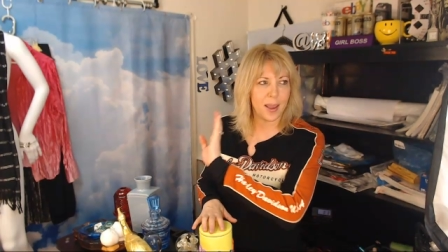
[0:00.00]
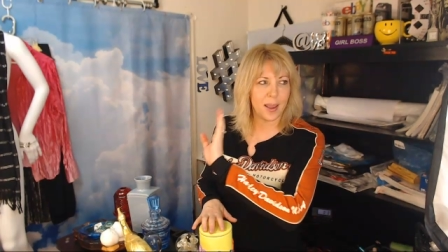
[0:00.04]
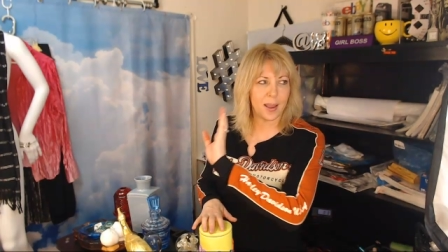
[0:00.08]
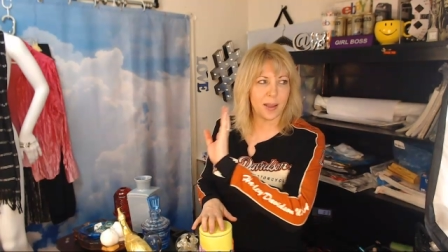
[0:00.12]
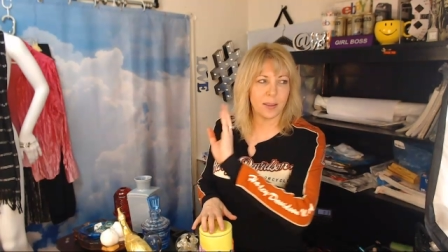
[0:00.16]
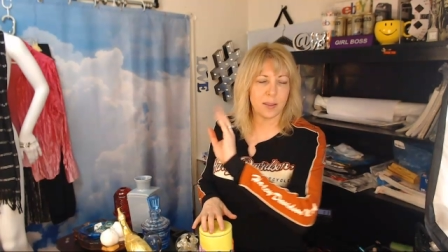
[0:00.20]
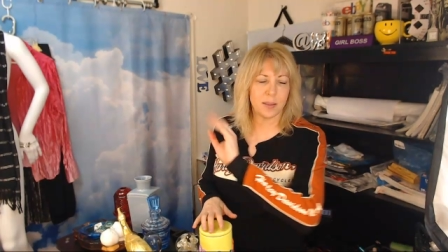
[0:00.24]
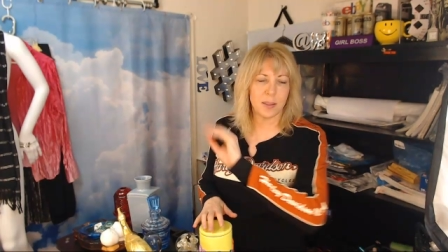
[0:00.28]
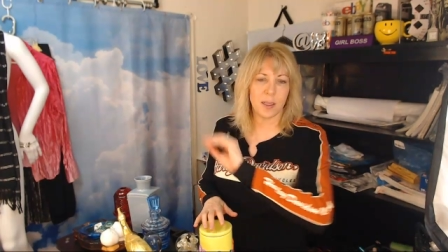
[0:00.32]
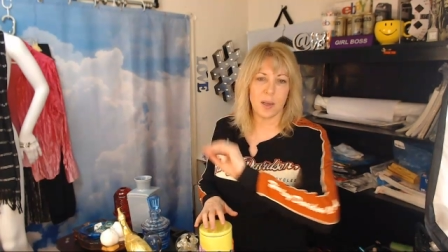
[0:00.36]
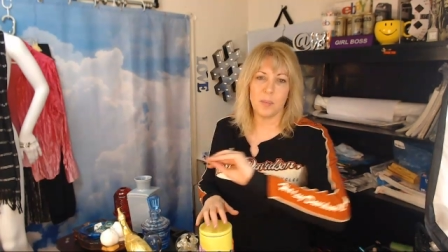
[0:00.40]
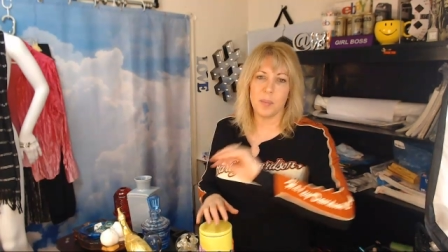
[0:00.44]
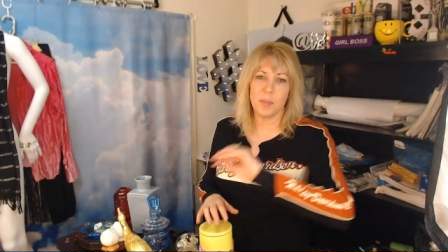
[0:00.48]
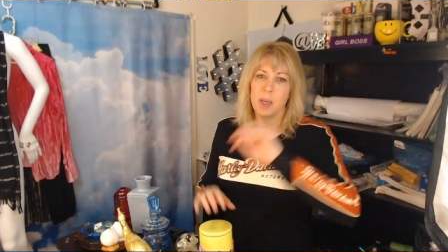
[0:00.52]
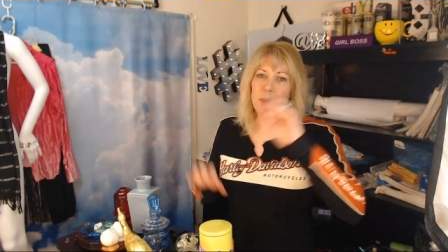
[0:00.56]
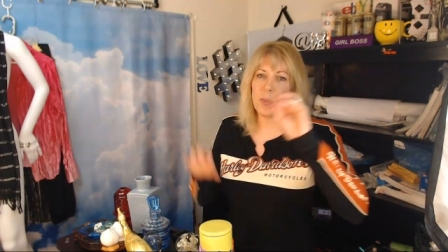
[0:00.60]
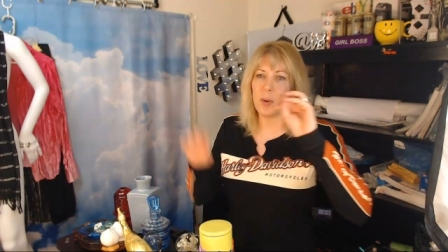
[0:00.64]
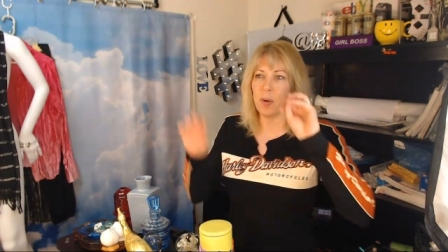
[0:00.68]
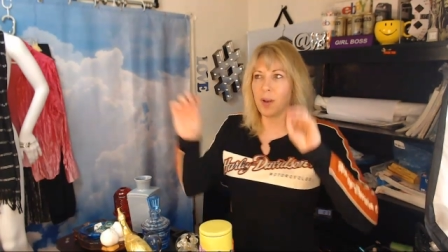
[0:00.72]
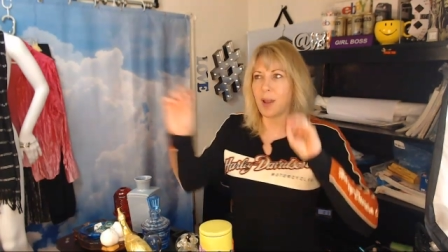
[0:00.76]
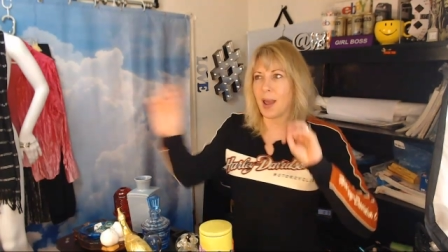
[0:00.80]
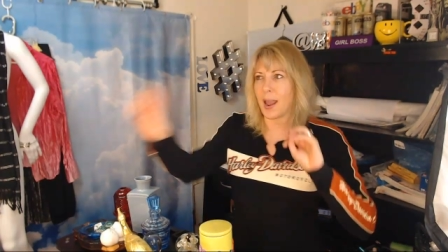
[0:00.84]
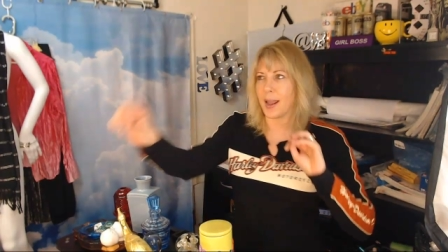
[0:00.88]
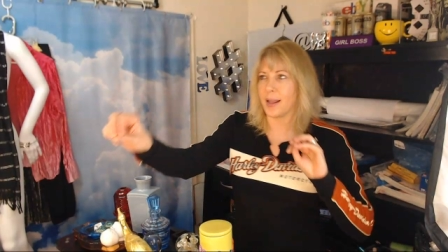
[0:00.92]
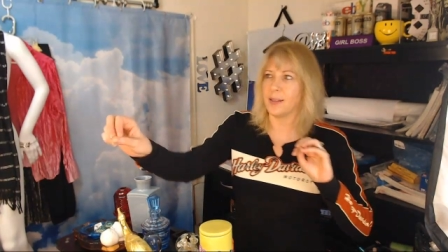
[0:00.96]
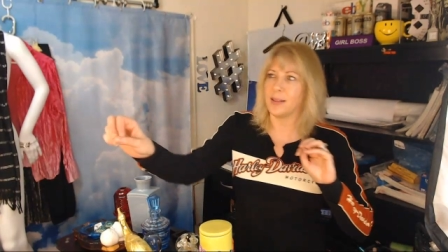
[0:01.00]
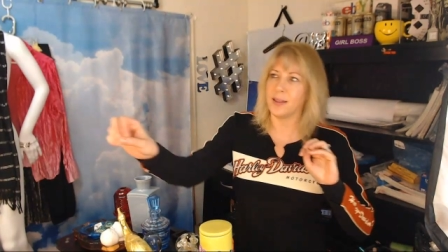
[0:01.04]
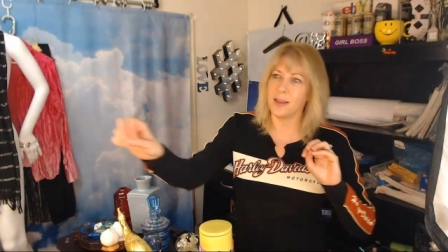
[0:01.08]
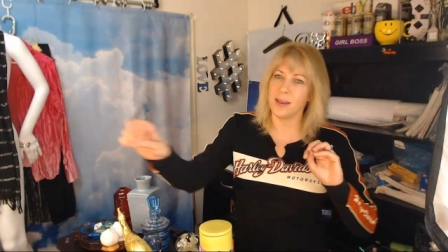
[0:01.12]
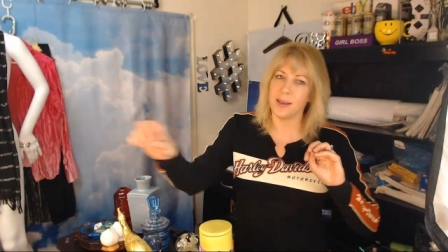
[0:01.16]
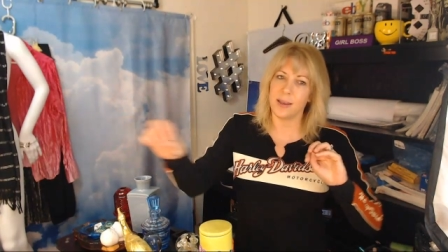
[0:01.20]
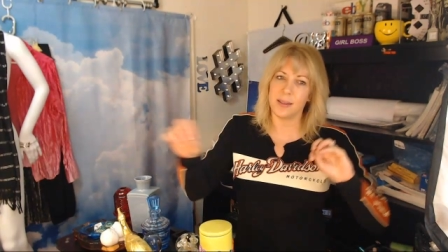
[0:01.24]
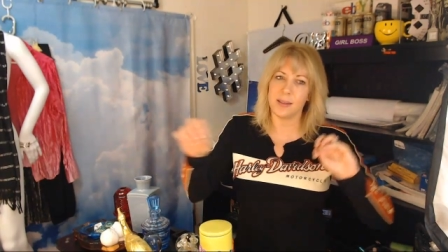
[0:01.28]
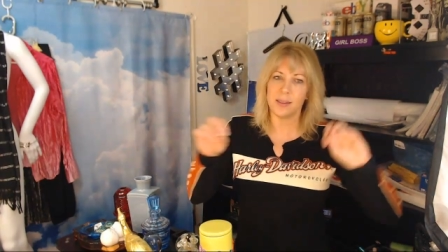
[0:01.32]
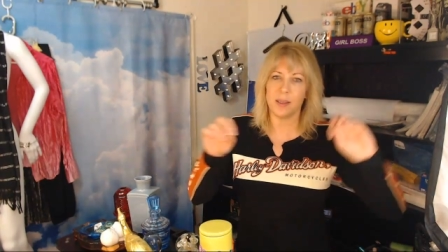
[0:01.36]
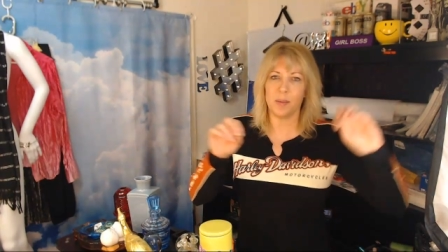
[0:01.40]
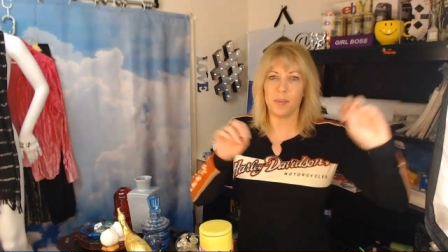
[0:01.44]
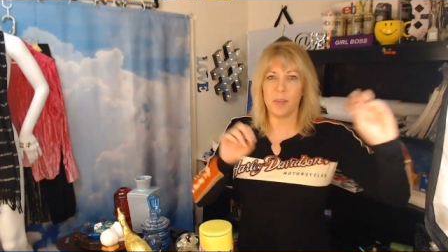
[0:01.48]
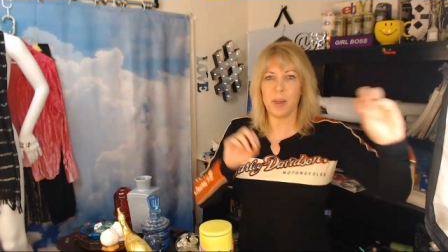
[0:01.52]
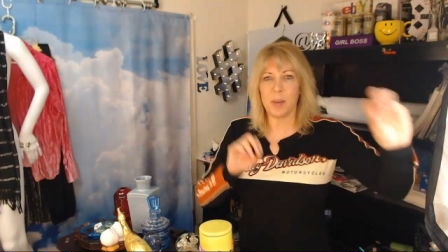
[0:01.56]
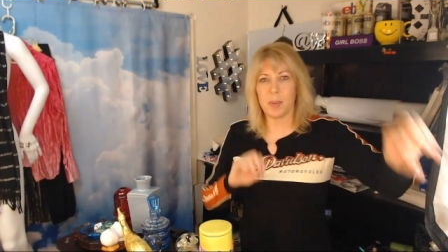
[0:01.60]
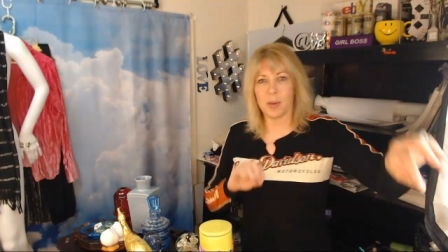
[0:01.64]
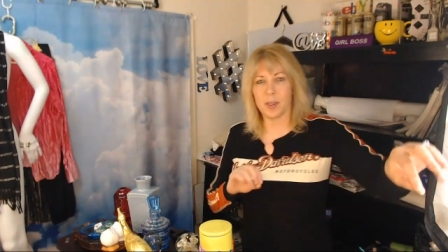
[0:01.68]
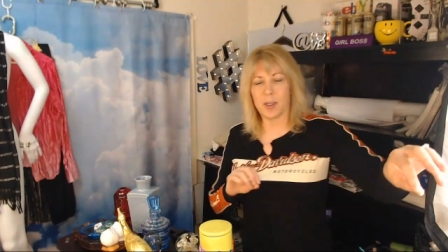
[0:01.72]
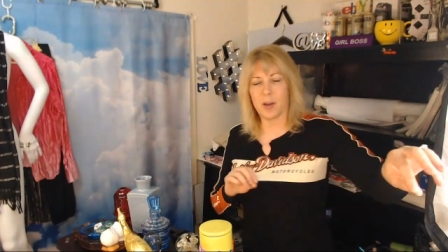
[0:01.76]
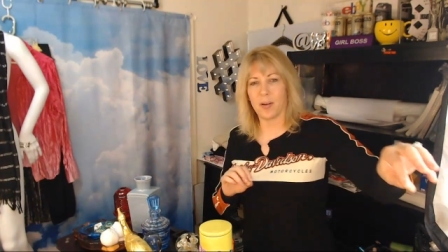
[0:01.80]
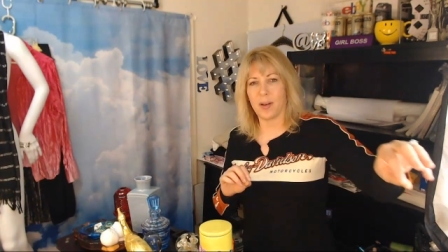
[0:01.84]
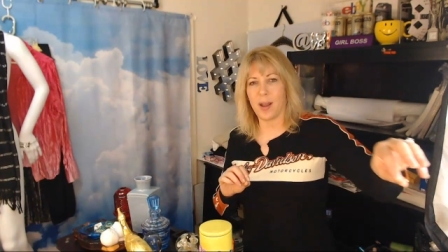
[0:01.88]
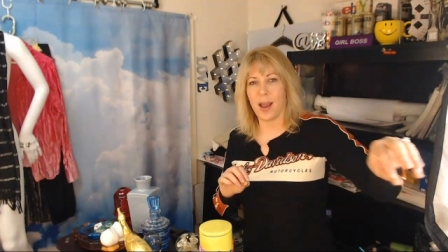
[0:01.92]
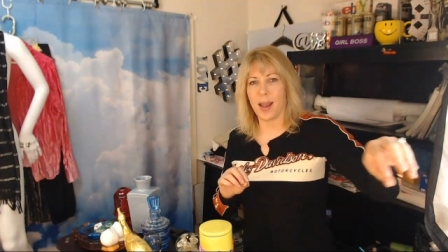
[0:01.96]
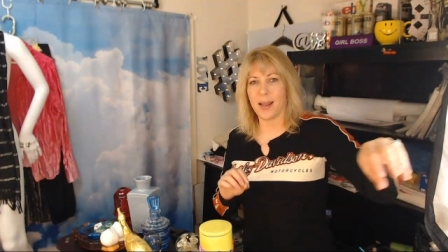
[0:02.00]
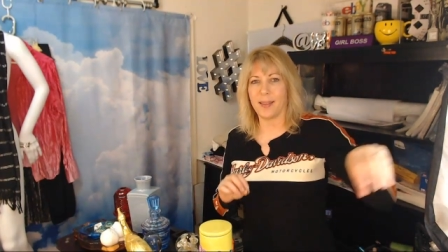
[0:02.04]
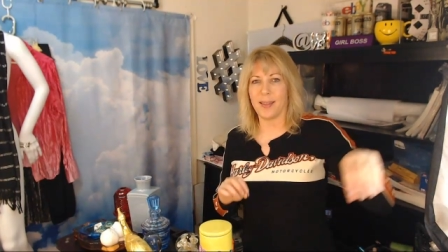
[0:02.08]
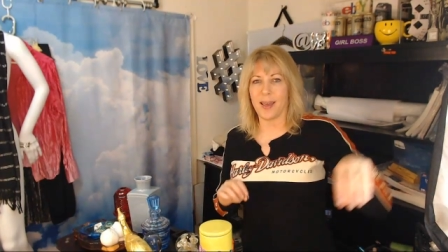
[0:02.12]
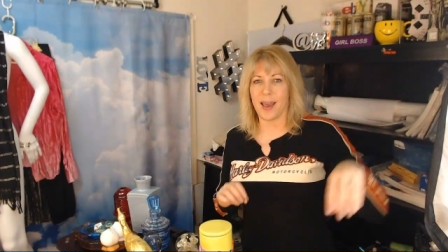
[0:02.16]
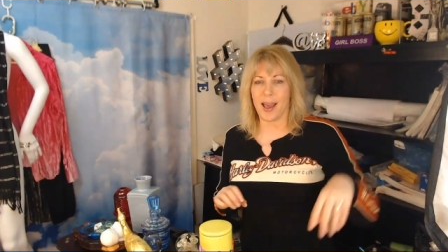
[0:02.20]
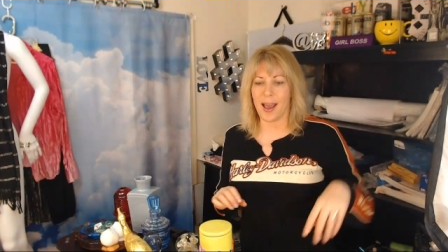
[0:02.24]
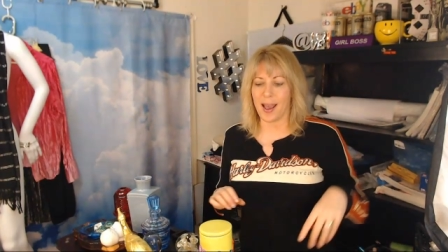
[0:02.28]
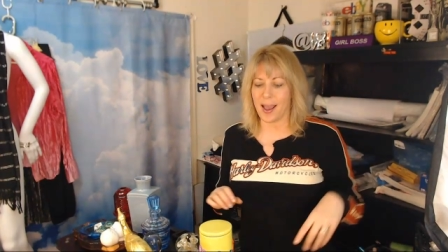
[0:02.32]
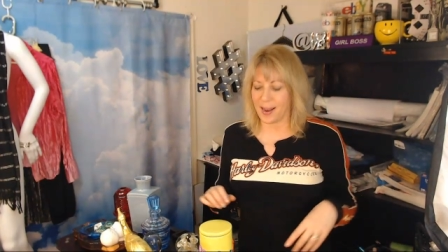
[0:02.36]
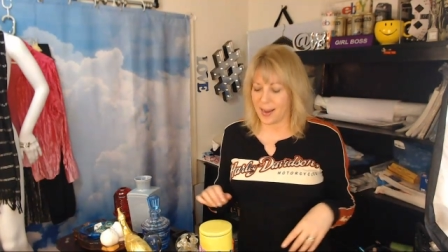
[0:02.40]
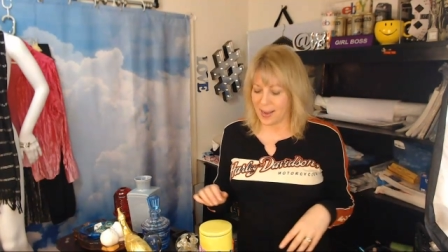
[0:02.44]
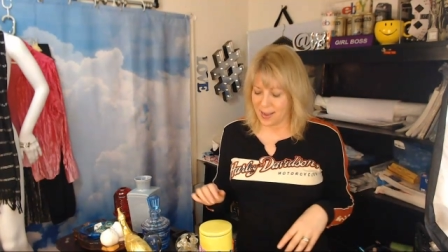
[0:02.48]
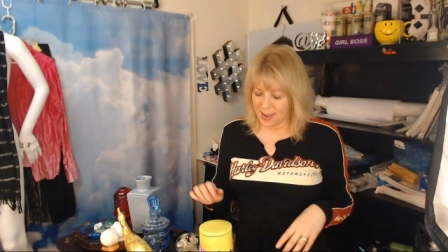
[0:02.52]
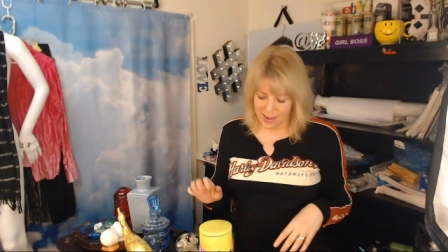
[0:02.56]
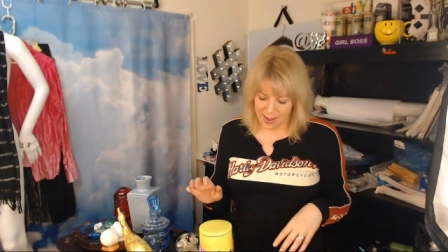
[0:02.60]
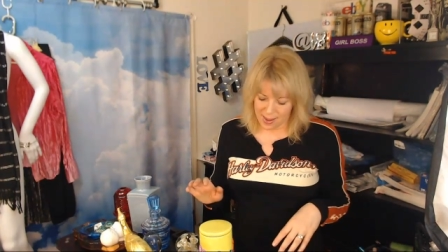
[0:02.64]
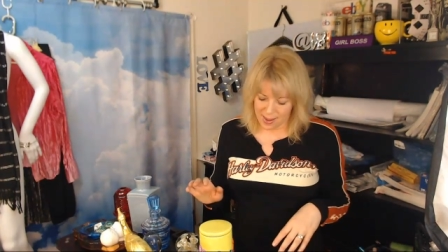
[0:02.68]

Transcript: And some people like this, some people don't like that.